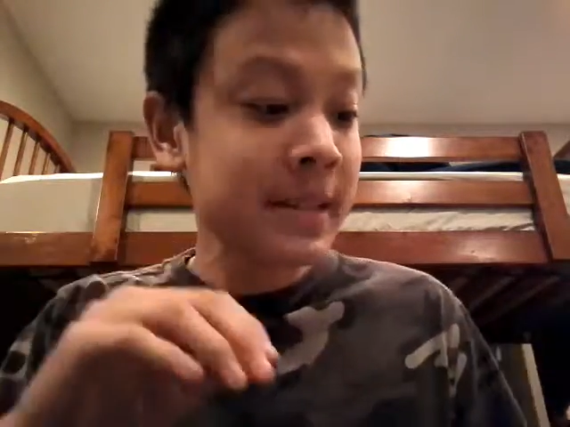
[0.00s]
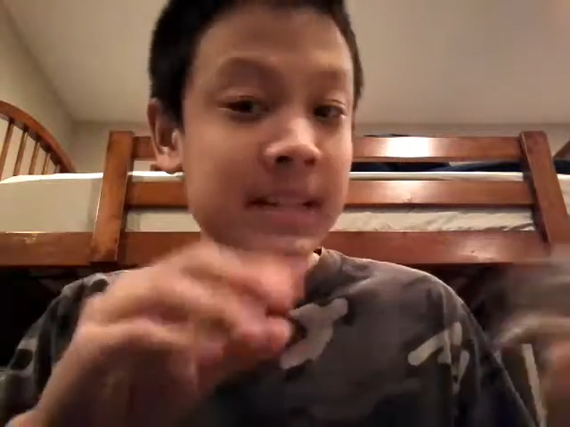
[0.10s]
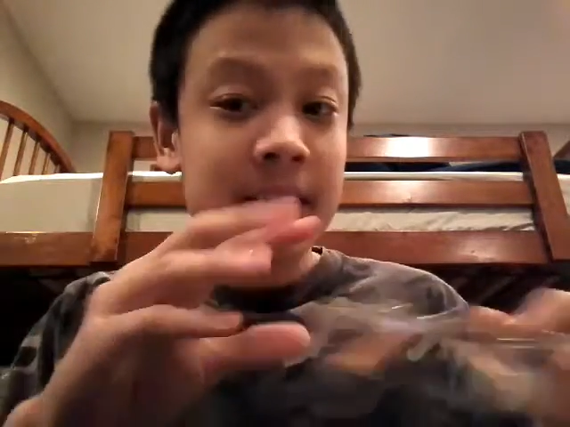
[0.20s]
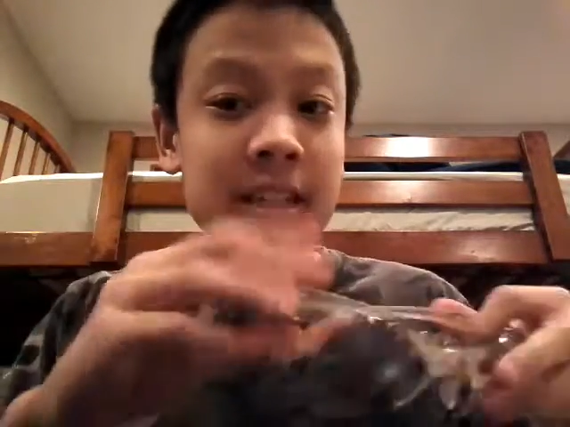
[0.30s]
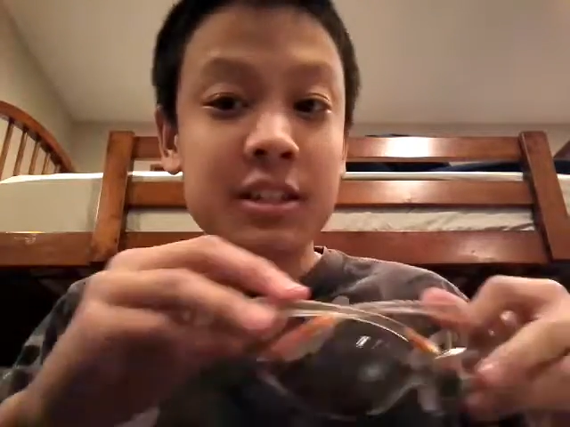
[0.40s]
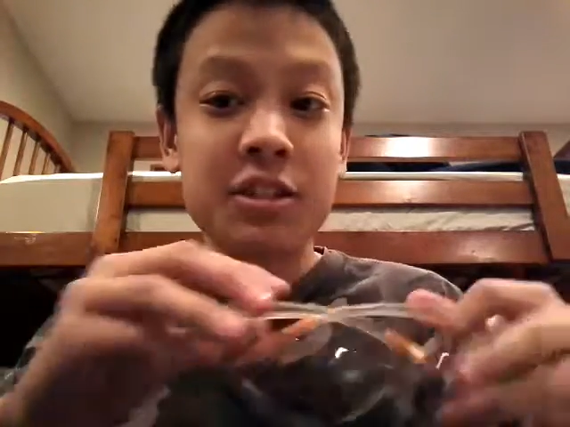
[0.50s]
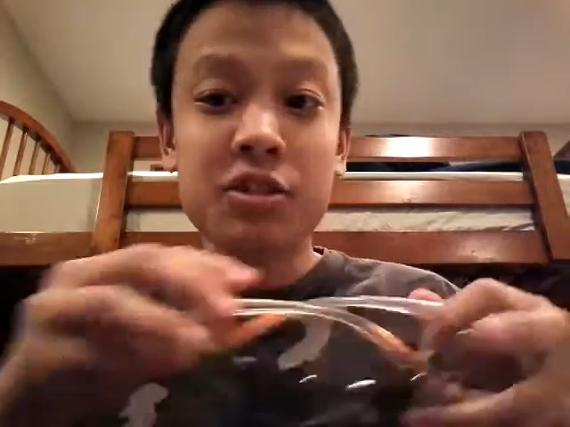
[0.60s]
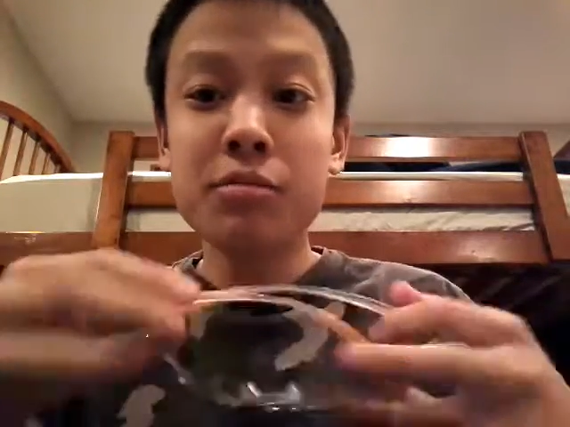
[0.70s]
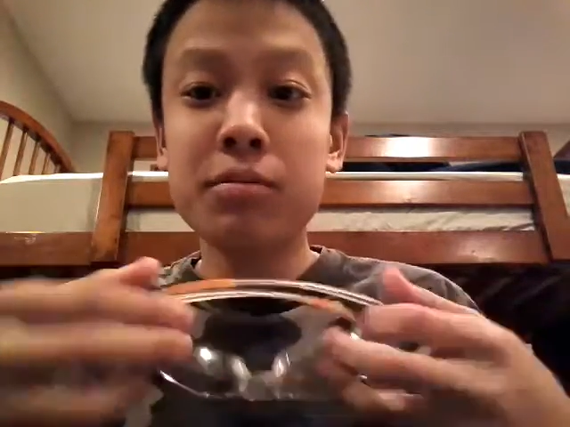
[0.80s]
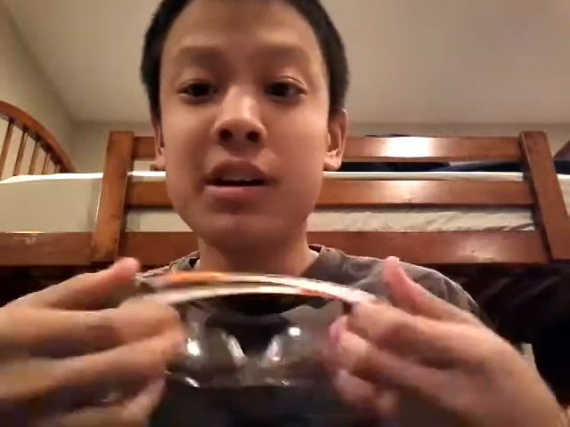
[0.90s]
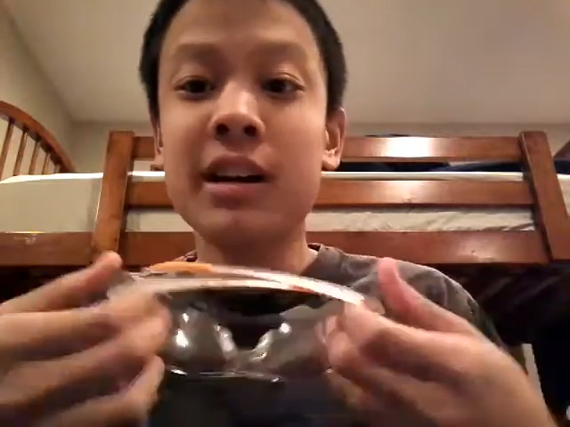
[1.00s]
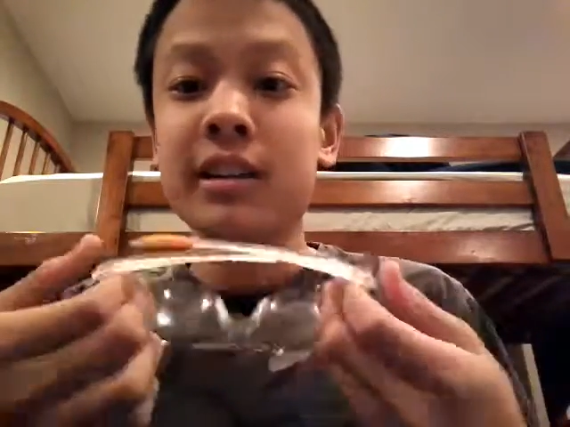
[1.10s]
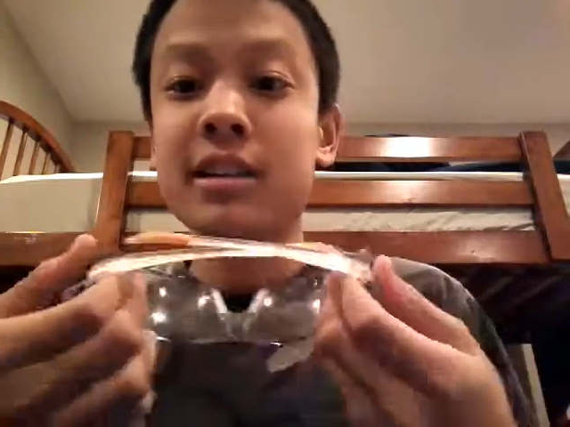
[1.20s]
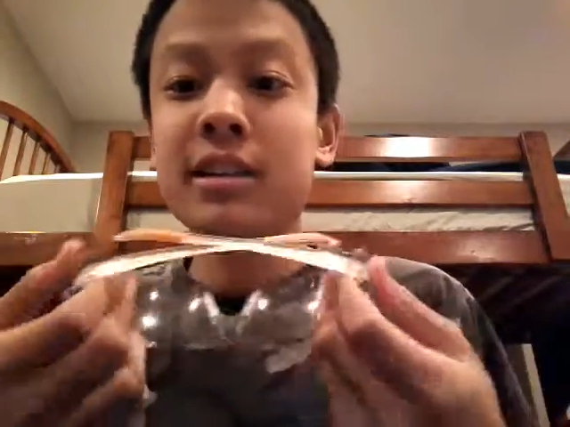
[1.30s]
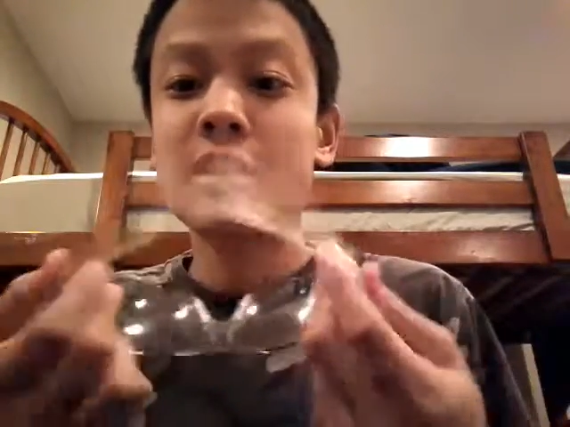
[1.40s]
2 products.
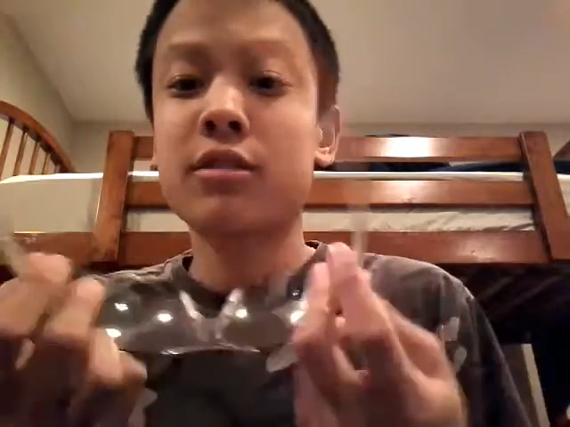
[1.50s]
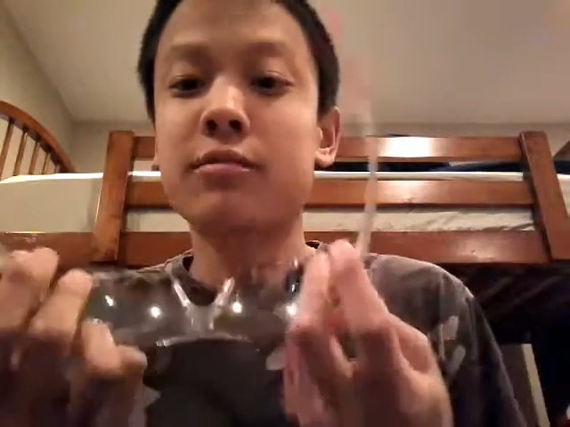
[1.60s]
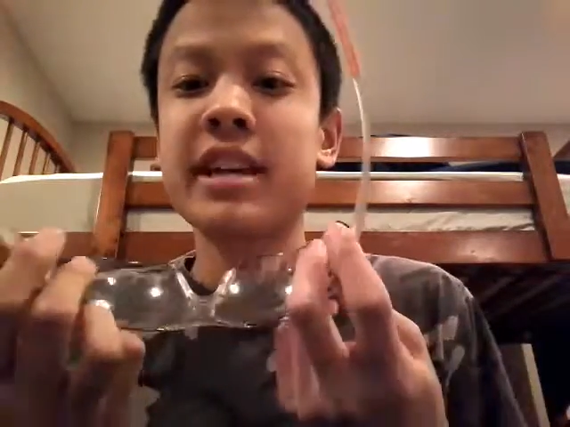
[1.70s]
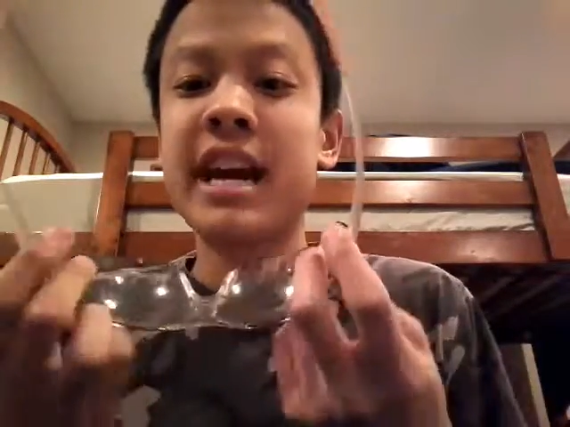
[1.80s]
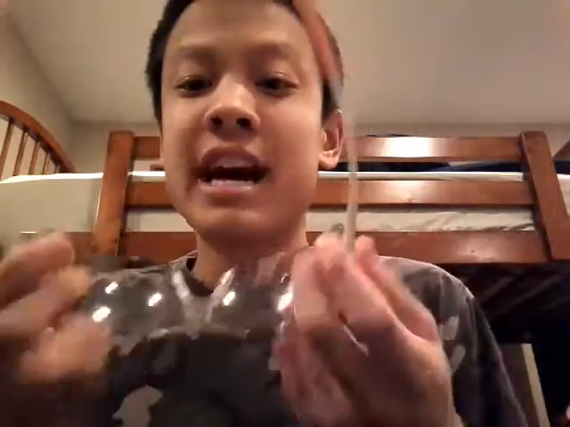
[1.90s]
Recap.